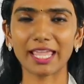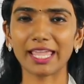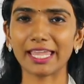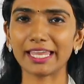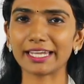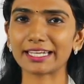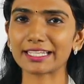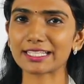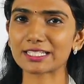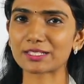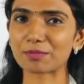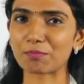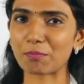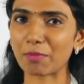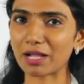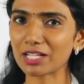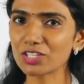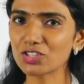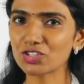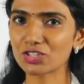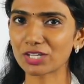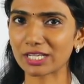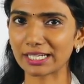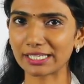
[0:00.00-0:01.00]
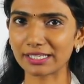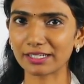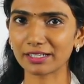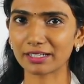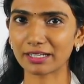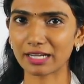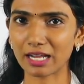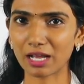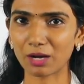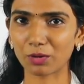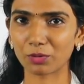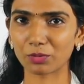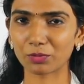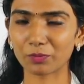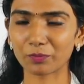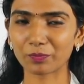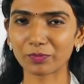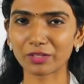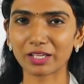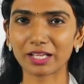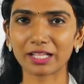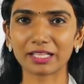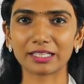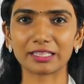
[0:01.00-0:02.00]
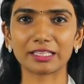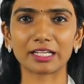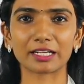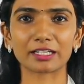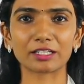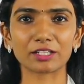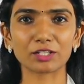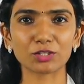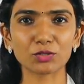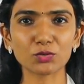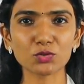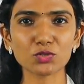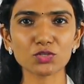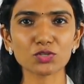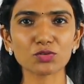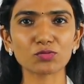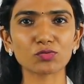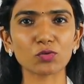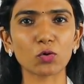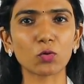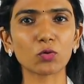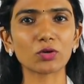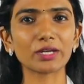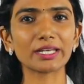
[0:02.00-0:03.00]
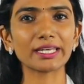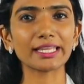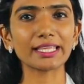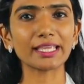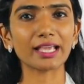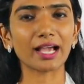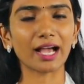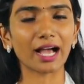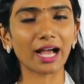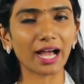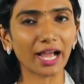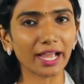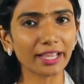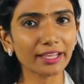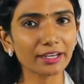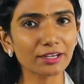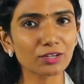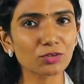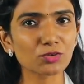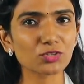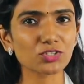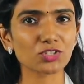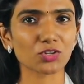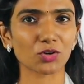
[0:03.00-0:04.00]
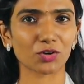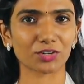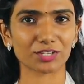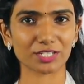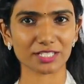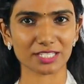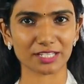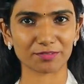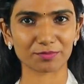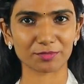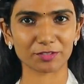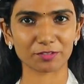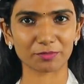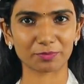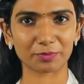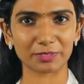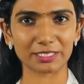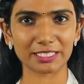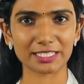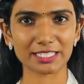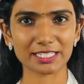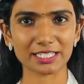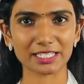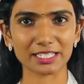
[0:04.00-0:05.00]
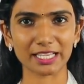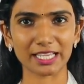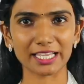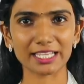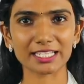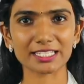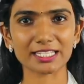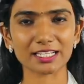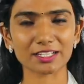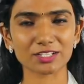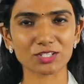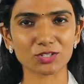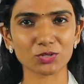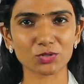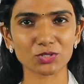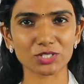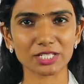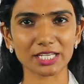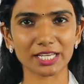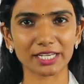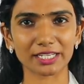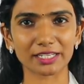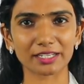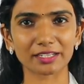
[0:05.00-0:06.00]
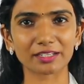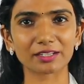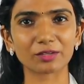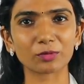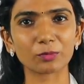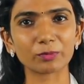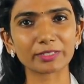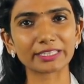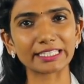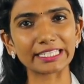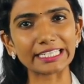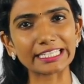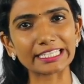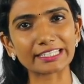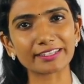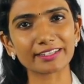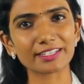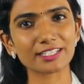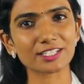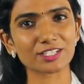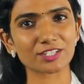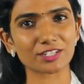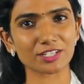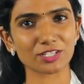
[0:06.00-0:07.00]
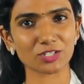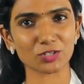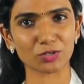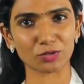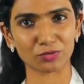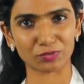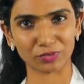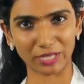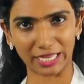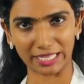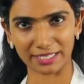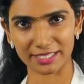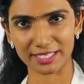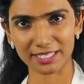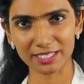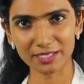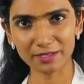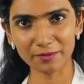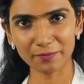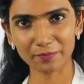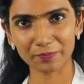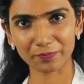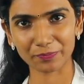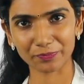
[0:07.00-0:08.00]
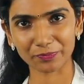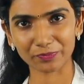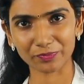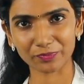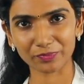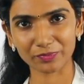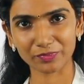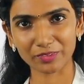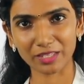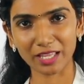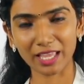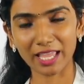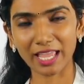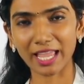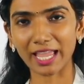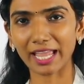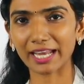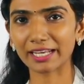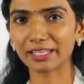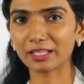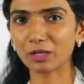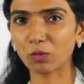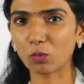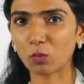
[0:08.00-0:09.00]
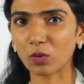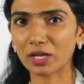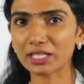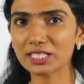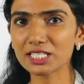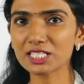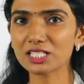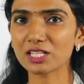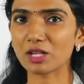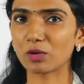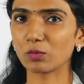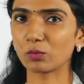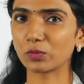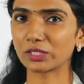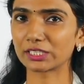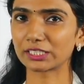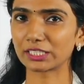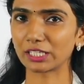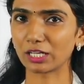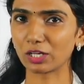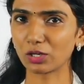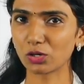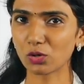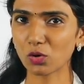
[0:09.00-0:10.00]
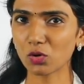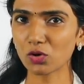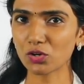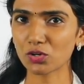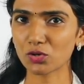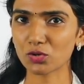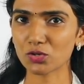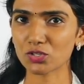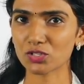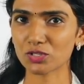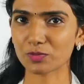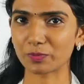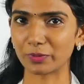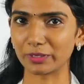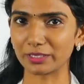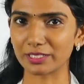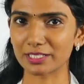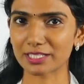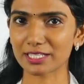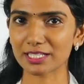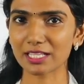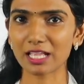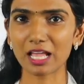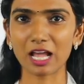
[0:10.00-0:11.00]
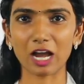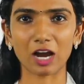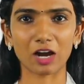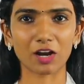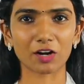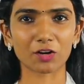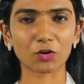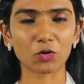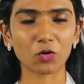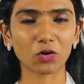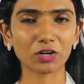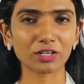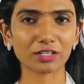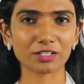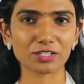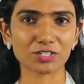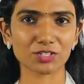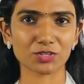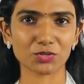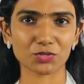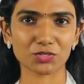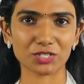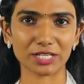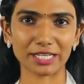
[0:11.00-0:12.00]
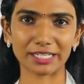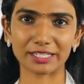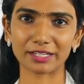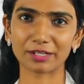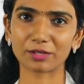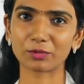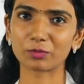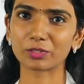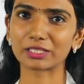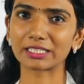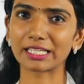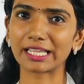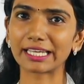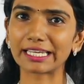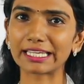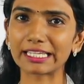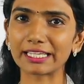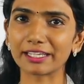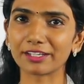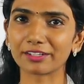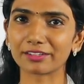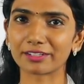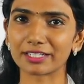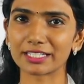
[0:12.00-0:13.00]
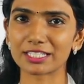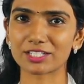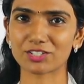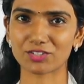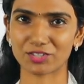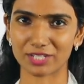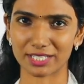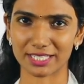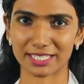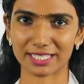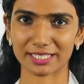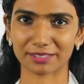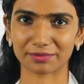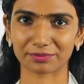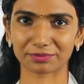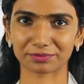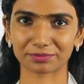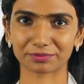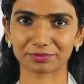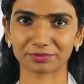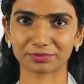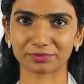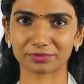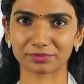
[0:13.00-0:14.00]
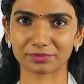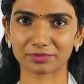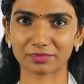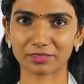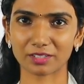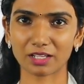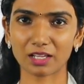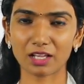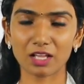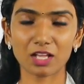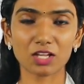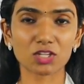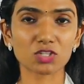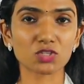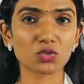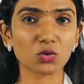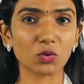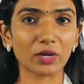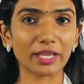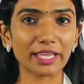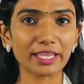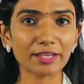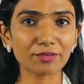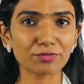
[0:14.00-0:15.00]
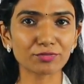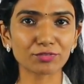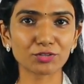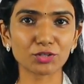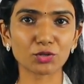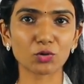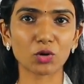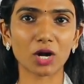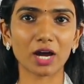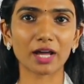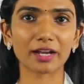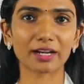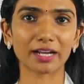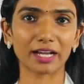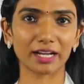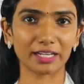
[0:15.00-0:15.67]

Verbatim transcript: It is much clear now that use of only higher dose contraceptive pills is associated with increased risk of cancer and the ones with low dose pills are not associated with any increased risk. So if you are